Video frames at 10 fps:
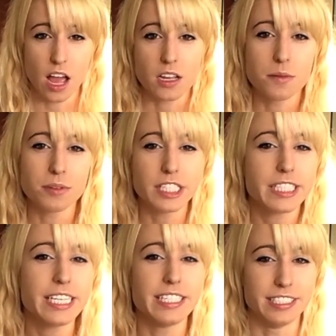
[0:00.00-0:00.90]
A
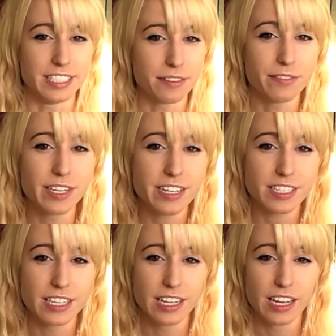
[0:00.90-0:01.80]
completely
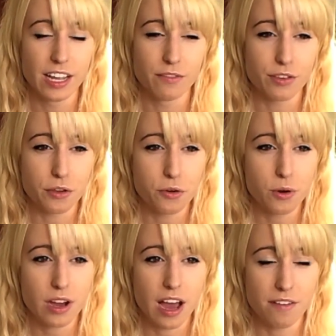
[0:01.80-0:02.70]
different
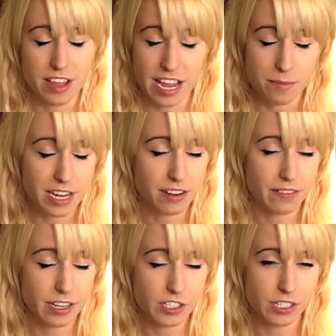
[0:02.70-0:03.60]
view of the anime
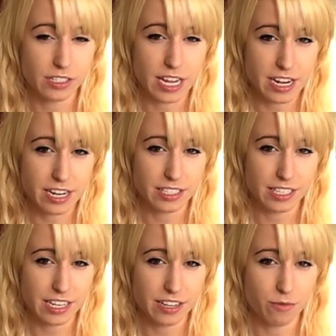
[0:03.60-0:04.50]
convention dating
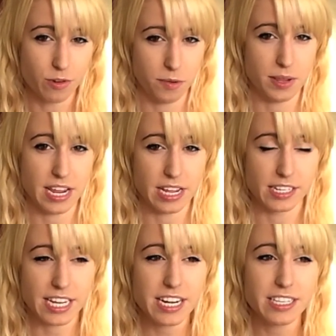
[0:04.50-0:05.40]
scene would
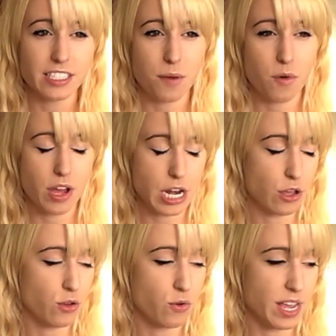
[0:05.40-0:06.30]
be dating someone
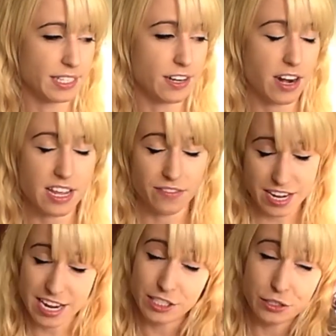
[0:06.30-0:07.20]
who is not
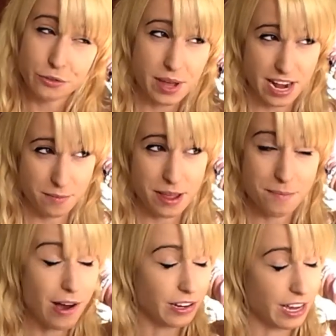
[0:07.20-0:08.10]
even into
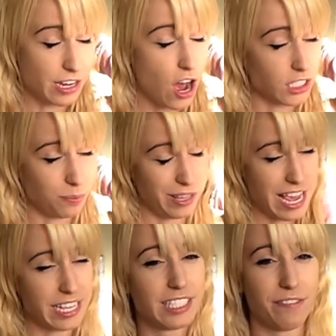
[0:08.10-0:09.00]
anime, manga,
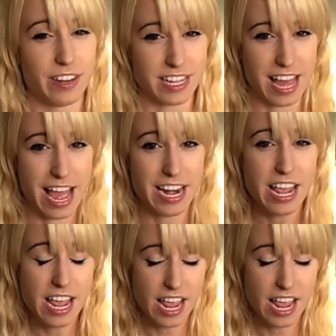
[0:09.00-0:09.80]
cosplay, stuff like that.